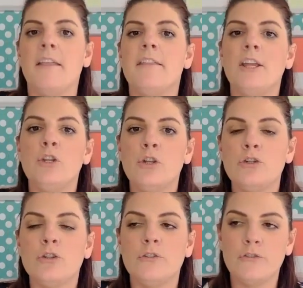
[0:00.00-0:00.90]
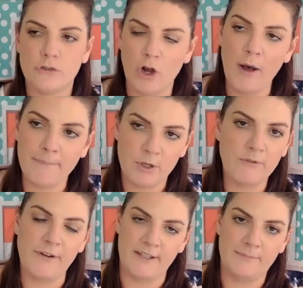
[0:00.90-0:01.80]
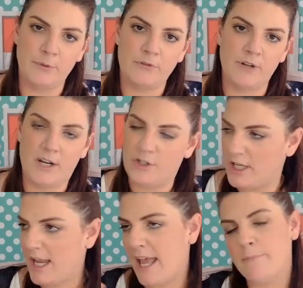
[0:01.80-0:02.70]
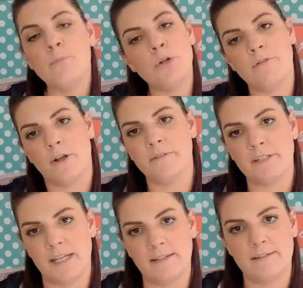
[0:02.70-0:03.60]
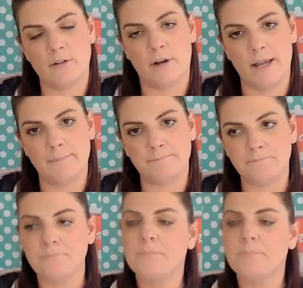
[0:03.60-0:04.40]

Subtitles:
that you should stop your Facebook strategy and move over to Instagram.